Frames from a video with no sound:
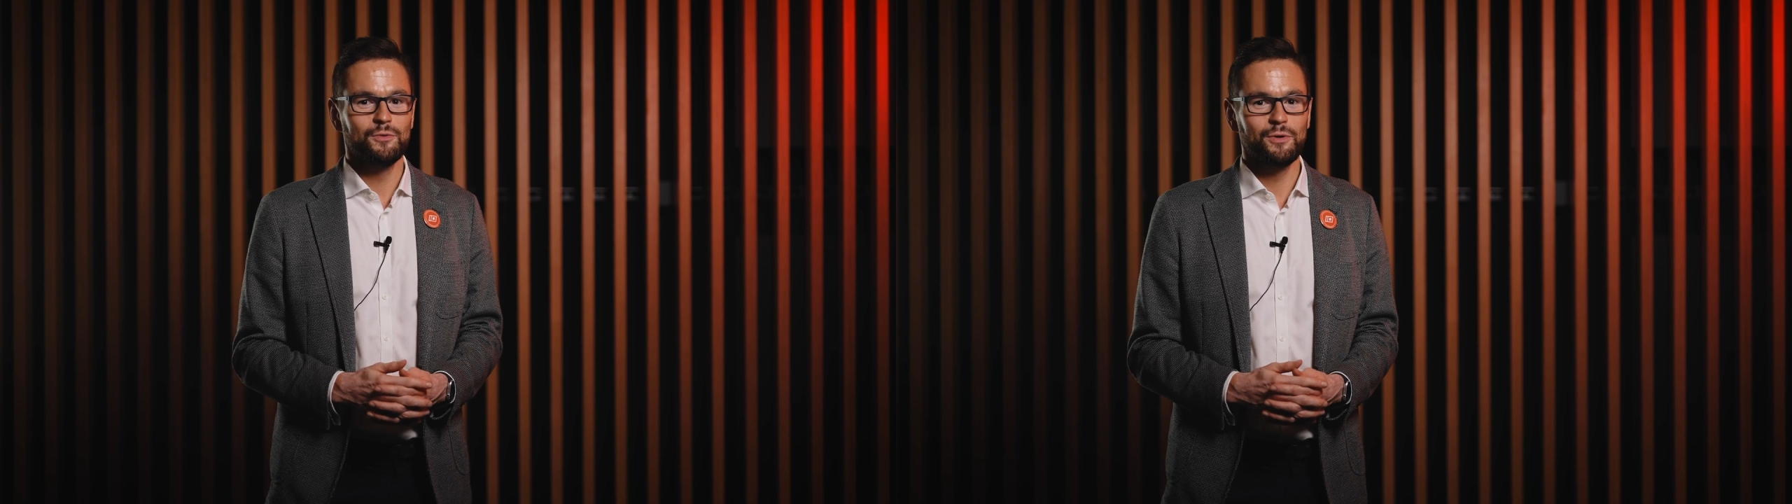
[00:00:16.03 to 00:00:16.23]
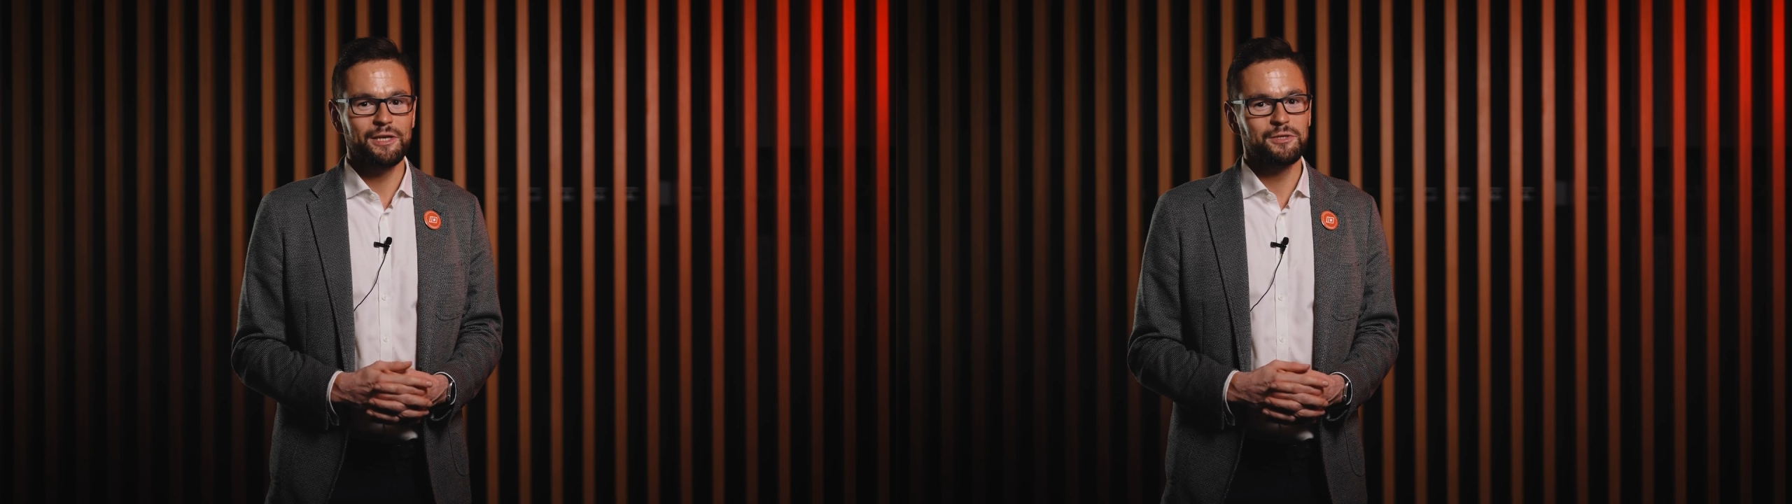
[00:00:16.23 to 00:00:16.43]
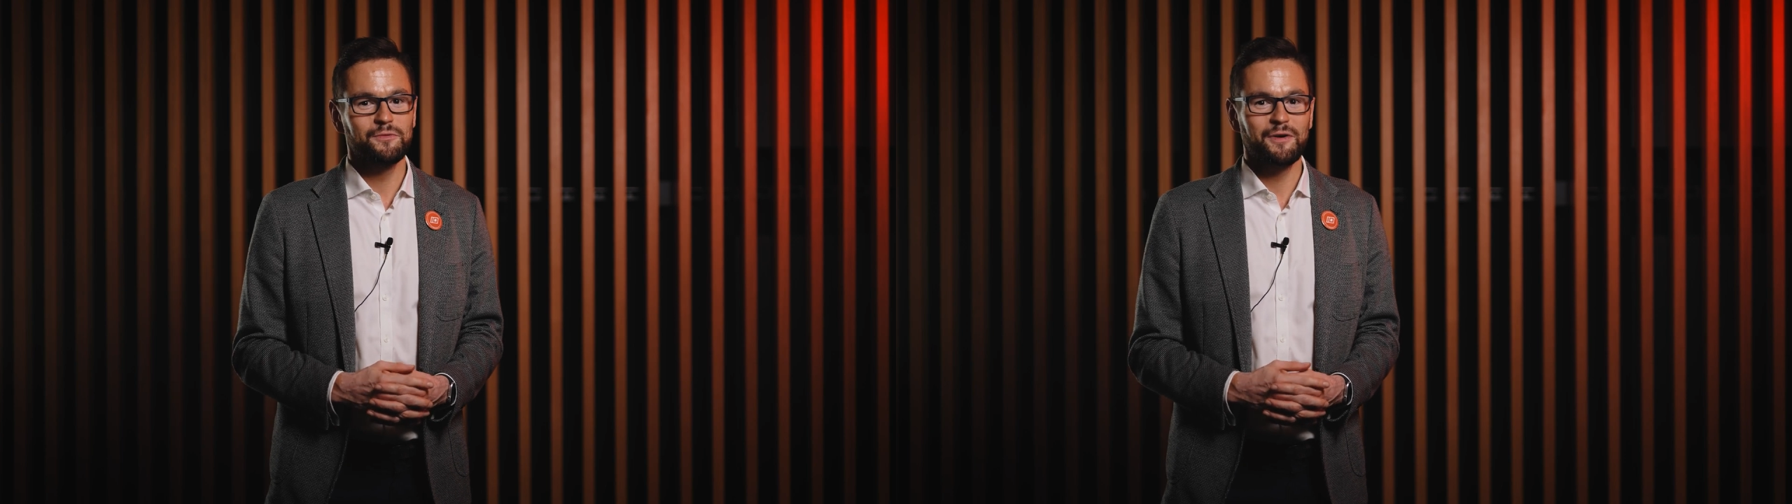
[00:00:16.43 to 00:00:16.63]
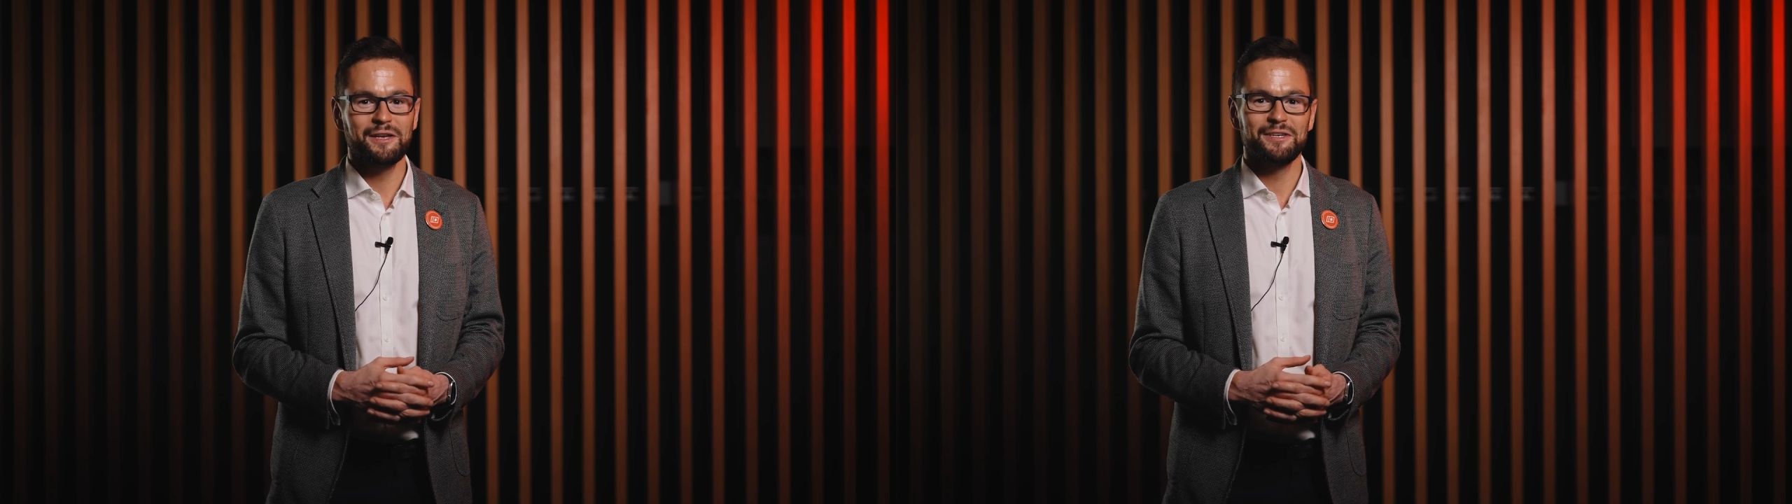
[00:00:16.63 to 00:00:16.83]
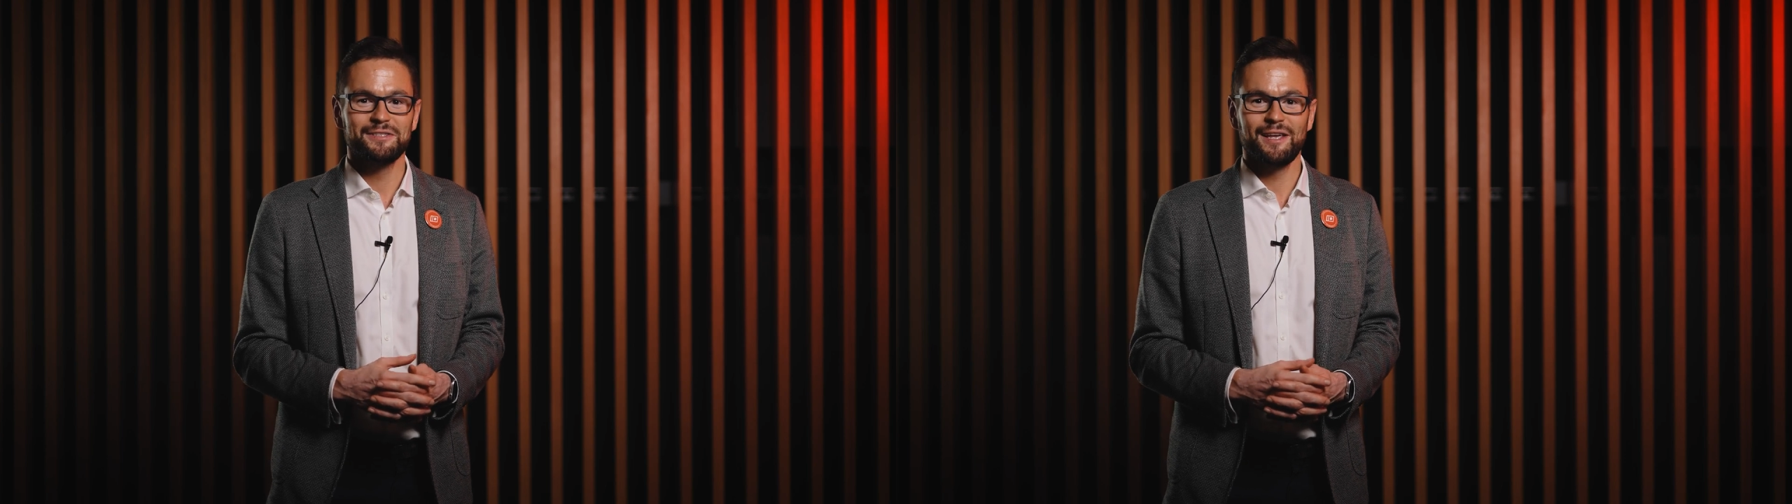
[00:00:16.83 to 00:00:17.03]
release of
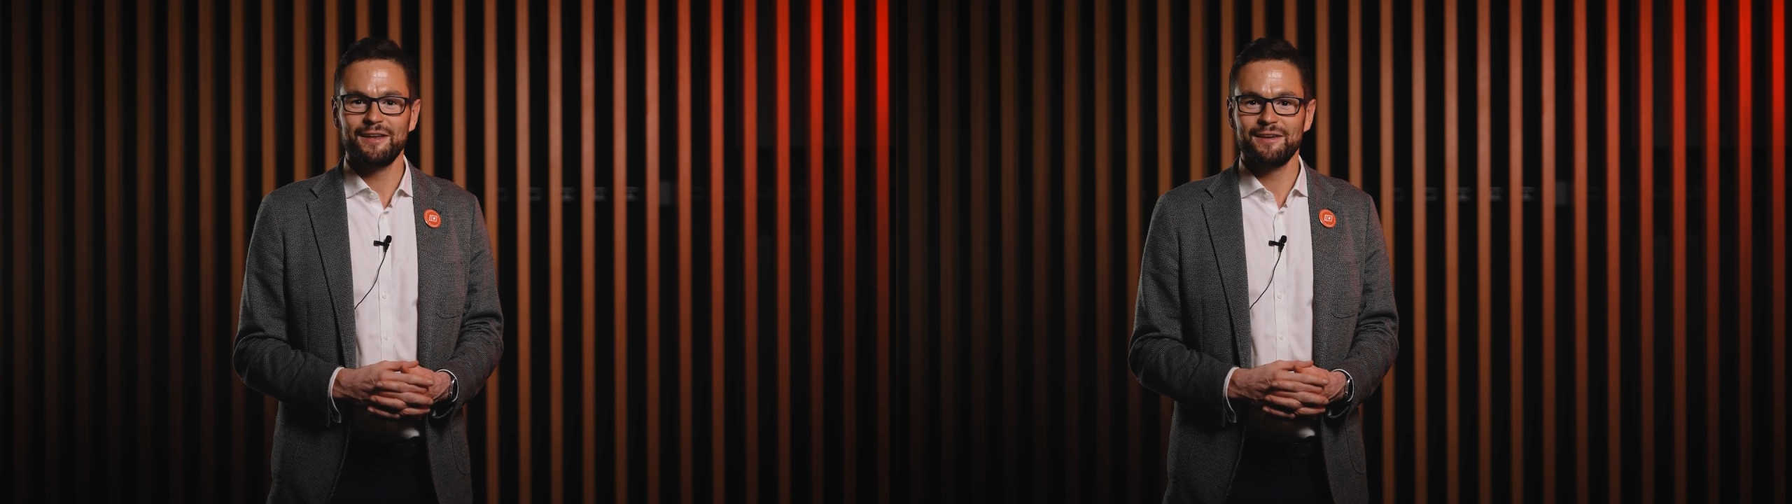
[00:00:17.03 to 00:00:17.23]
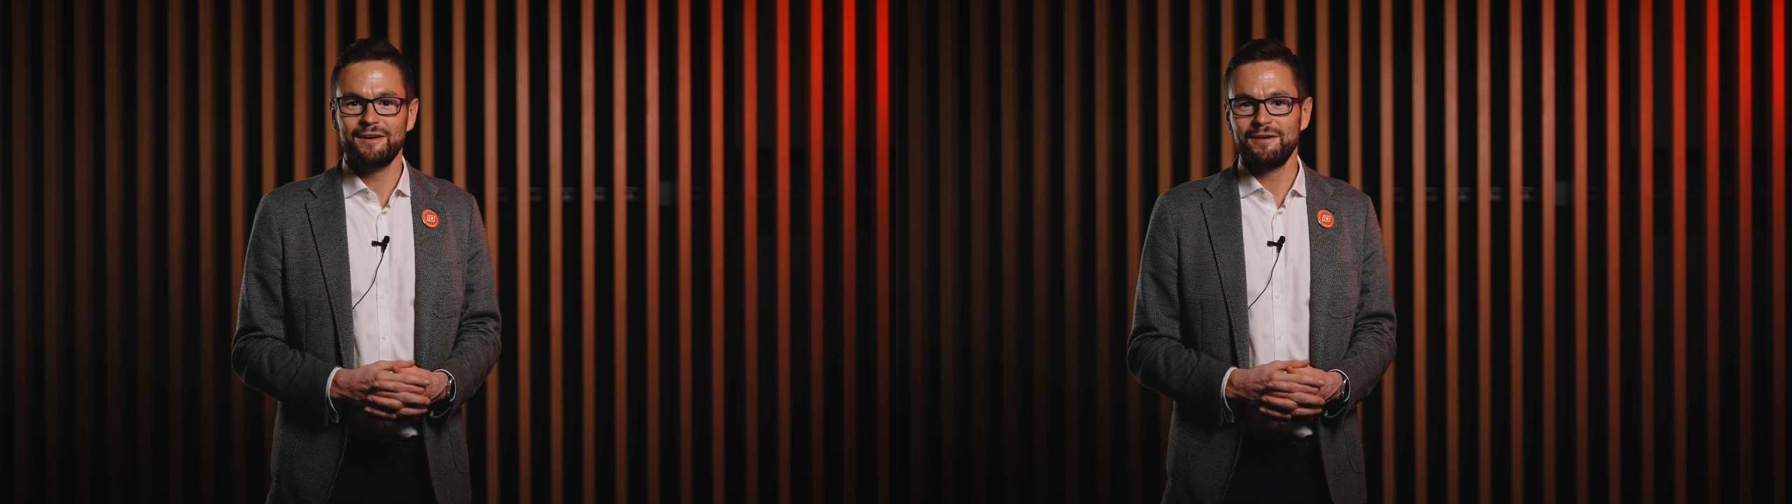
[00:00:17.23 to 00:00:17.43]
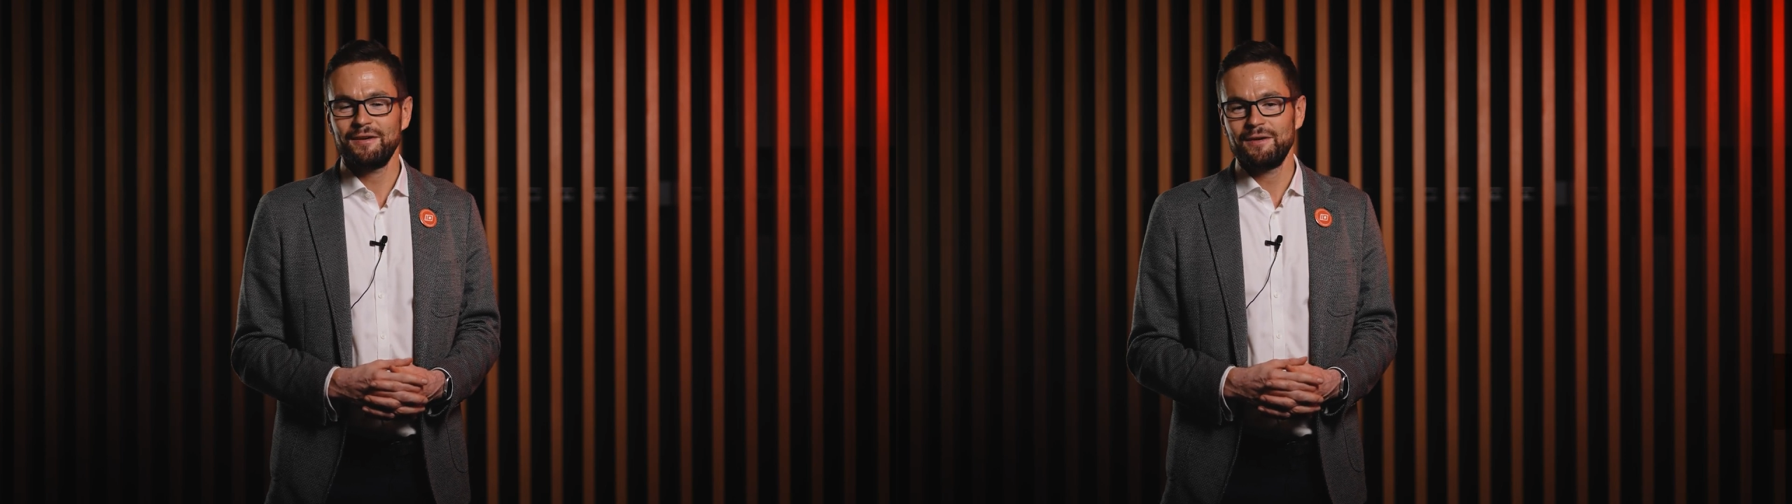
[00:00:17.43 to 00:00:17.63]
IDEA StatiCa